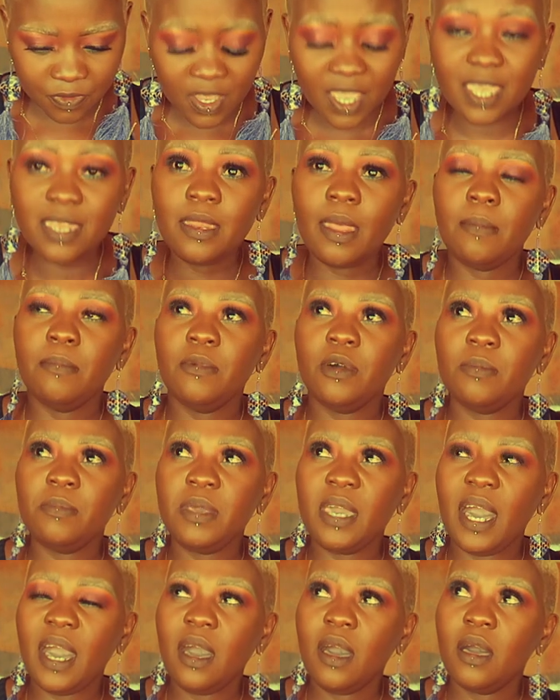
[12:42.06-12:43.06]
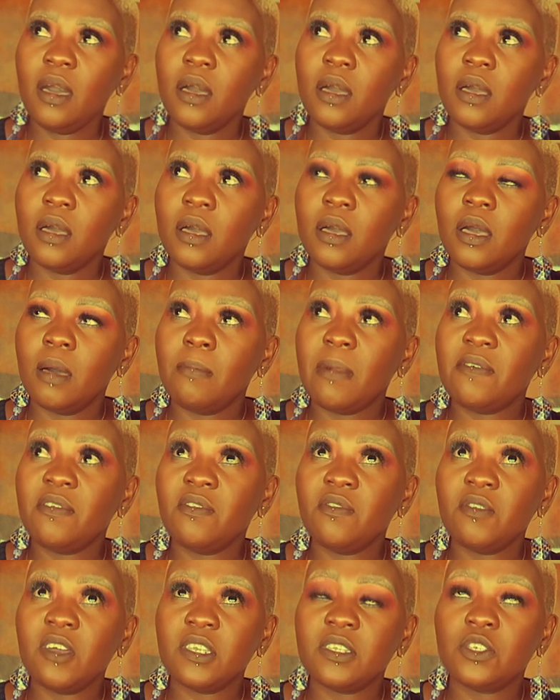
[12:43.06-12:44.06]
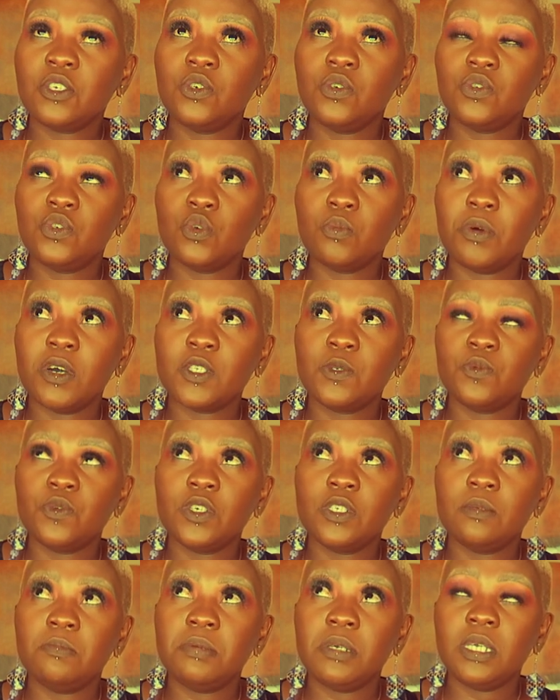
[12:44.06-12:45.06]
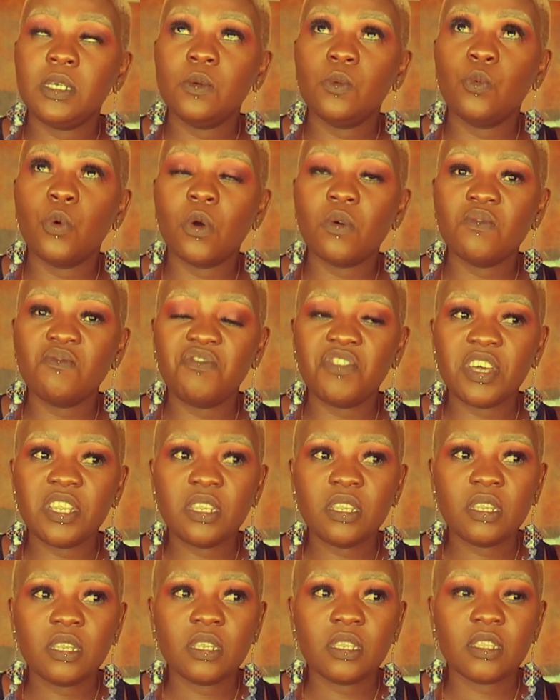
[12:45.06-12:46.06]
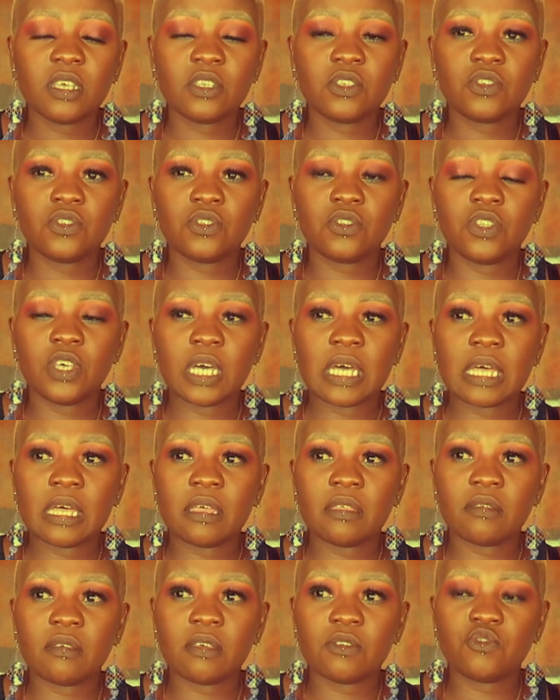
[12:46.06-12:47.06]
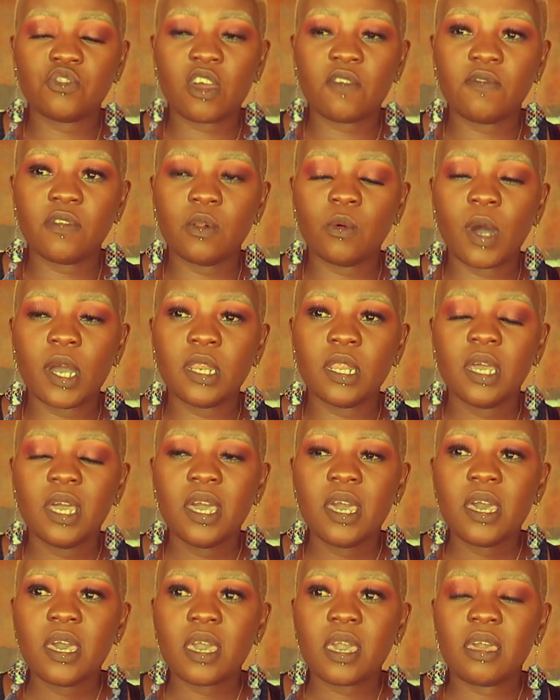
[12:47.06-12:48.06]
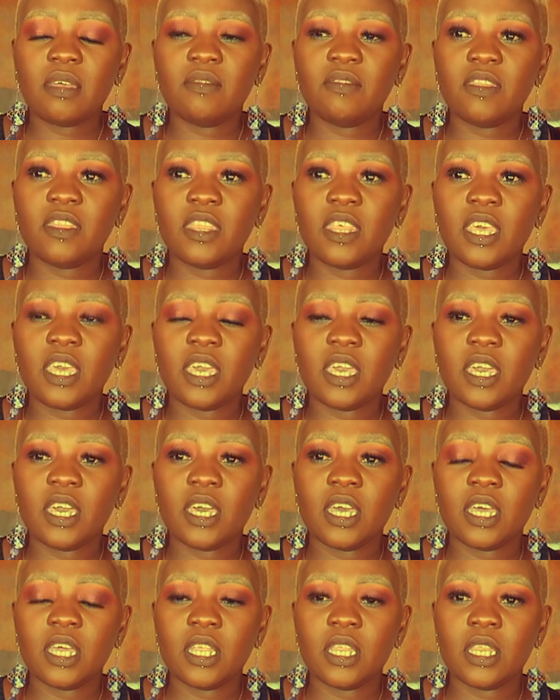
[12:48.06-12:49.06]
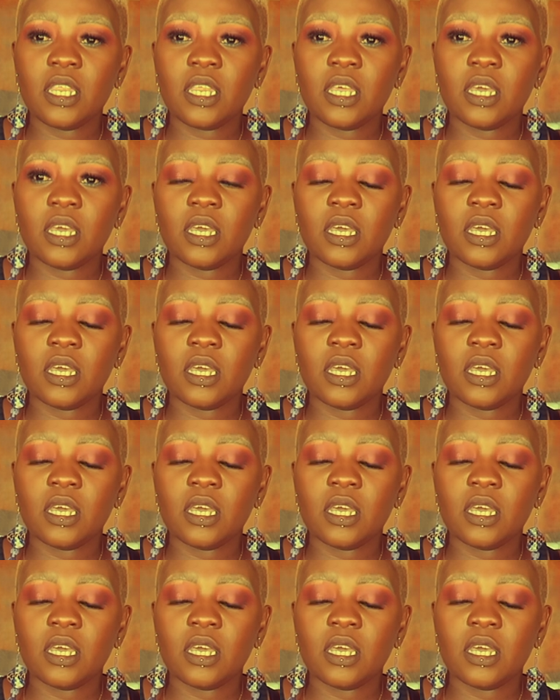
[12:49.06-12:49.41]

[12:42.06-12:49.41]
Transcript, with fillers: In Namibia, my favorite YouTubers would be Woven, the travel one, and then